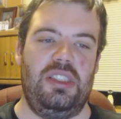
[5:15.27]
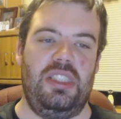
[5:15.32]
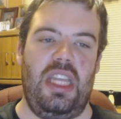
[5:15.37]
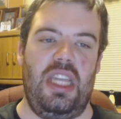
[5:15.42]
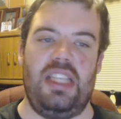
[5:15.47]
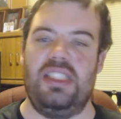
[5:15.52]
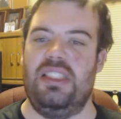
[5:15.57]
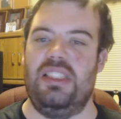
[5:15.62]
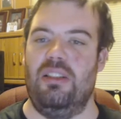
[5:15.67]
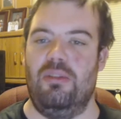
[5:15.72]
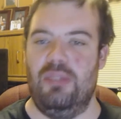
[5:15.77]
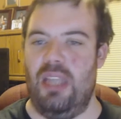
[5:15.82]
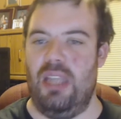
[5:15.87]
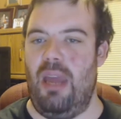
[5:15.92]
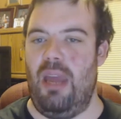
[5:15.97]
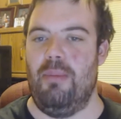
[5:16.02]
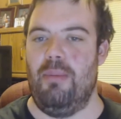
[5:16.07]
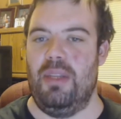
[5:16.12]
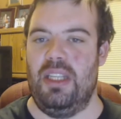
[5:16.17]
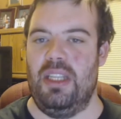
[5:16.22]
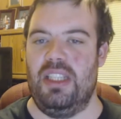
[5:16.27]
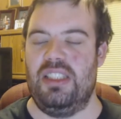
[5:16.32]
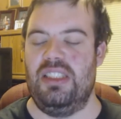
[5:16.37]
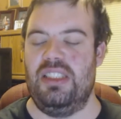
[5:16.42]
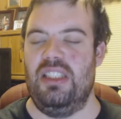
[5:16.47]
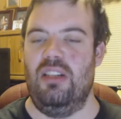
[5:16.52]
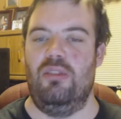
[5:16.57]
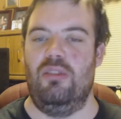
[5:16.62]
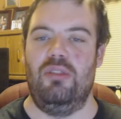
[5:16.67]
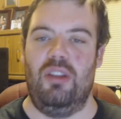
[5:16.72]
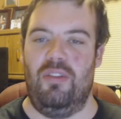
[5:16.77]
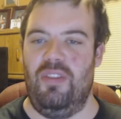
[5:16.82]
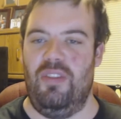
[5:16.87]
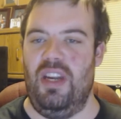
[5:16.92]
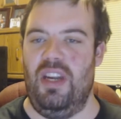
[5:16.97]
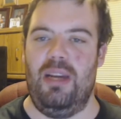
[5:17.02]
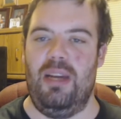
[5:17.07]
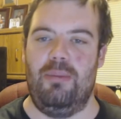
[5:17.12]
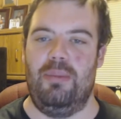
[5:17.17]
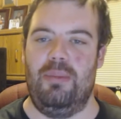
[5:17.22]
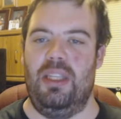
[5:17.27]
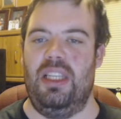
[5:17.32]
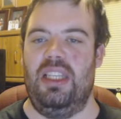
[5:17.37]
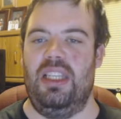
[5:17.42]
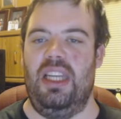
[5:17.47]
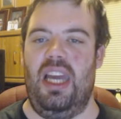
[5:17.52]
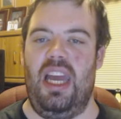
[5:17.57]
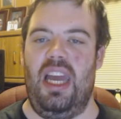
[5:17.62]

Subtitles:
they're still them and they're still your family